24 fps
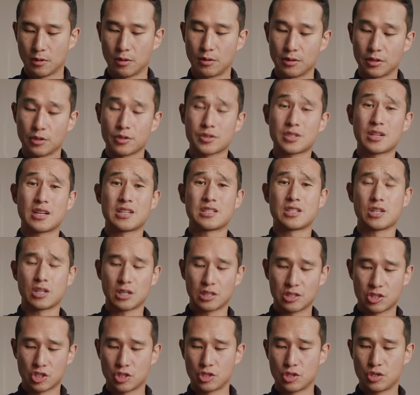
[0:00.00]
Oh, and also has a
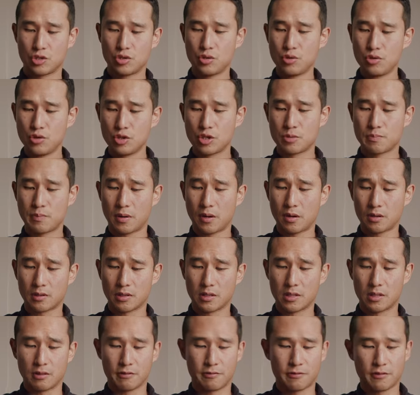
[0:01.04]
huge
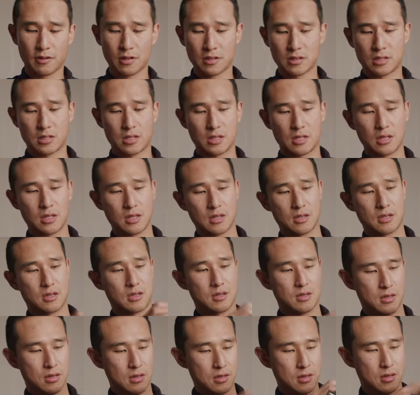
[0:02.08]
pocket in the front here.
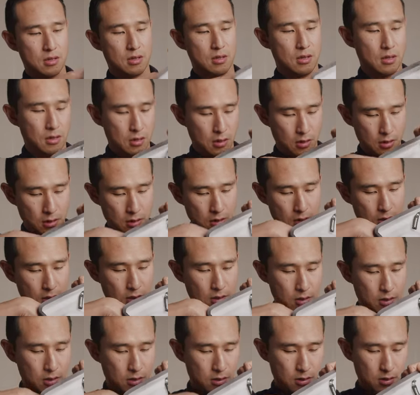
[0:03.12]

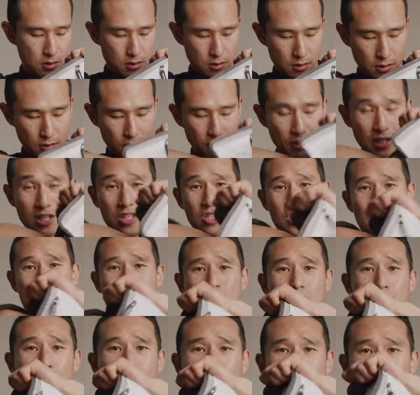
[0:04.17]
It reaches
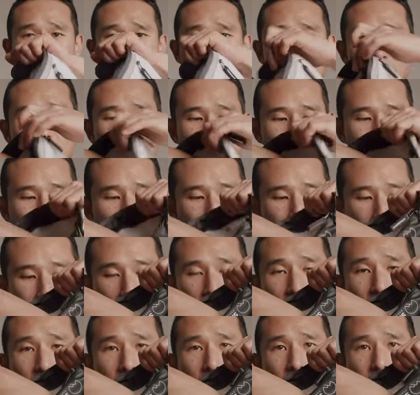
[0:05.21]
all like the
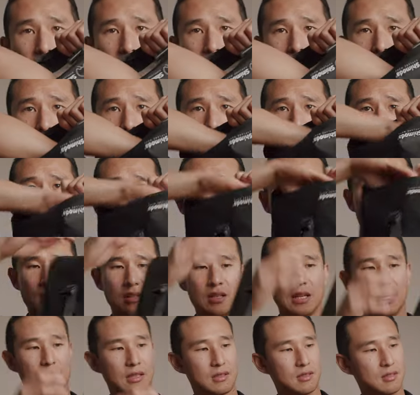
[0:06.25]
entire
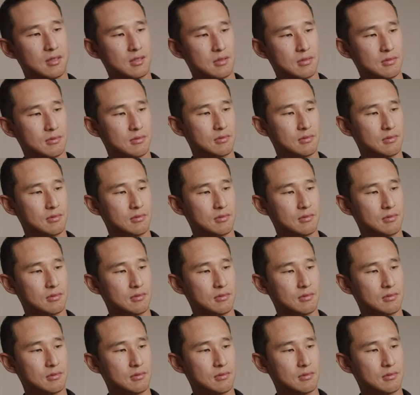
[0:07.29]
length.